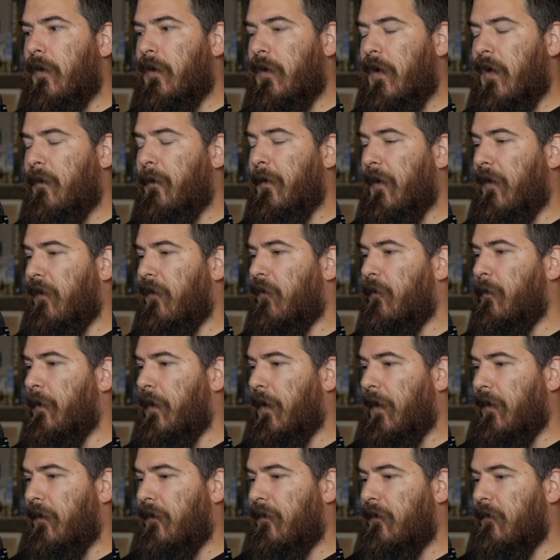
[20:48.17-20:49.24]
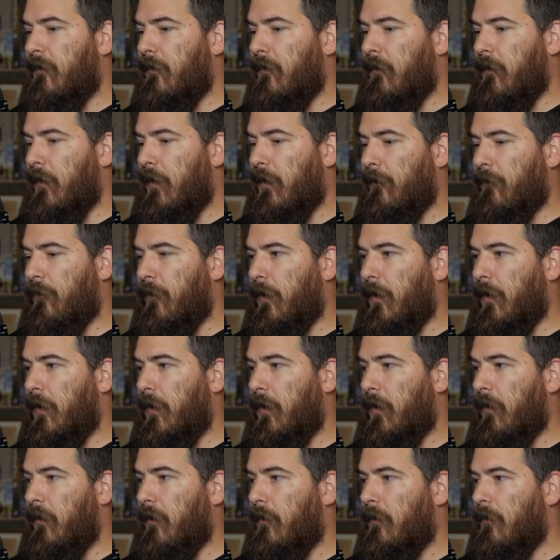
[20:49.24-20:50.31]
cockpit of this place, and if
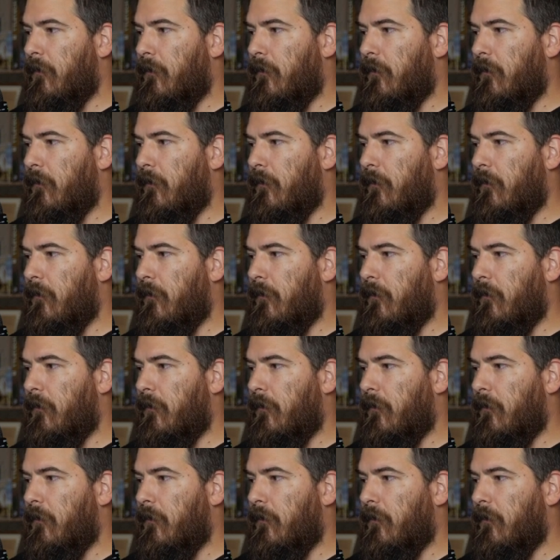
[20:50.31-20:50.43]
we